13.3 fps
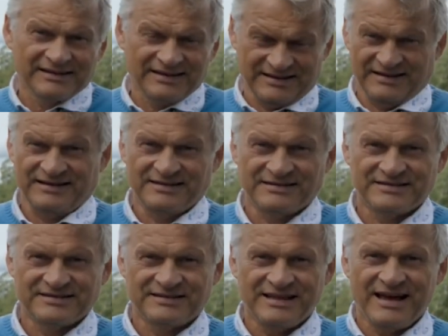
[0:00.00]

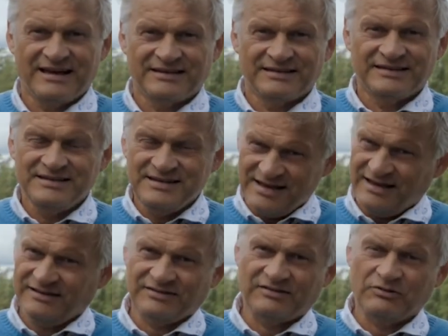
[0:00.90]
is that
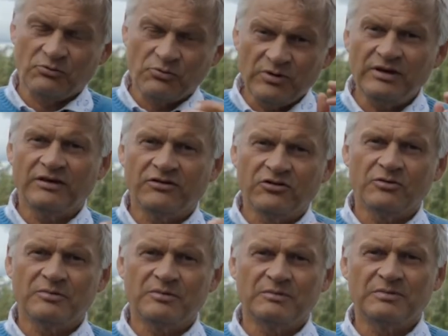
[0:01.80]
yes, we
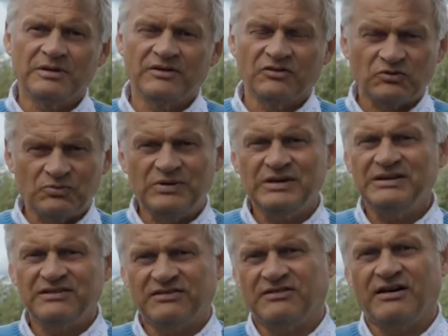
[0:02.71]
human beings, we
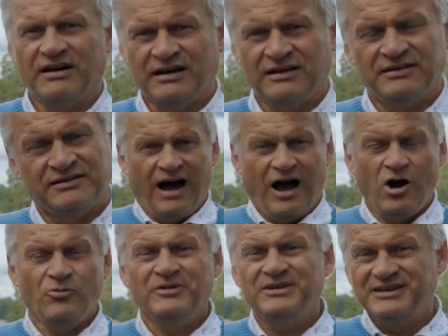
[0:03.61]
decide
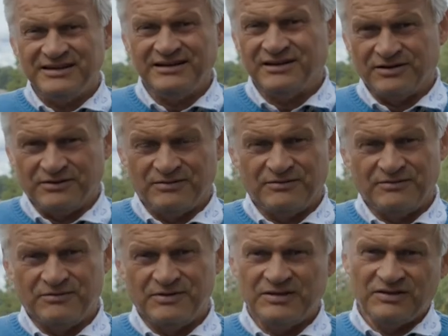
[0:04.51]
how we deal
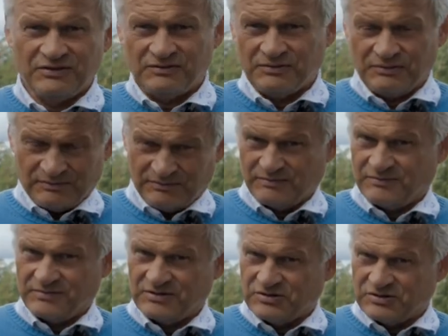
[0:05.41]
with these
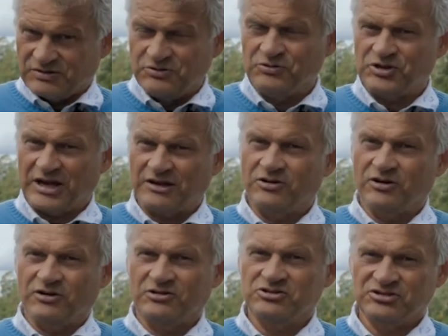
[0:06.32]
new
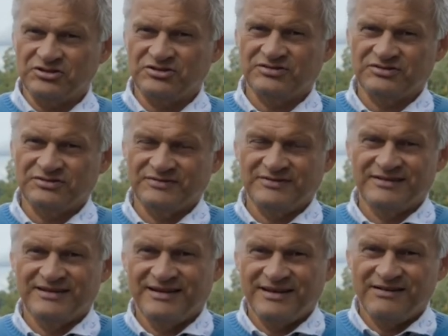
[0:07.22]
technologies.
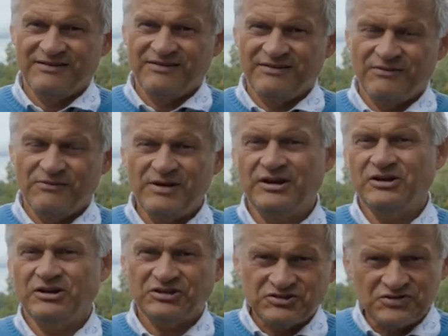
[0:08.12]
We are
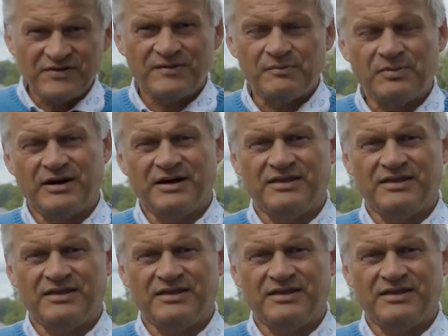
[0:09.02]
not driven by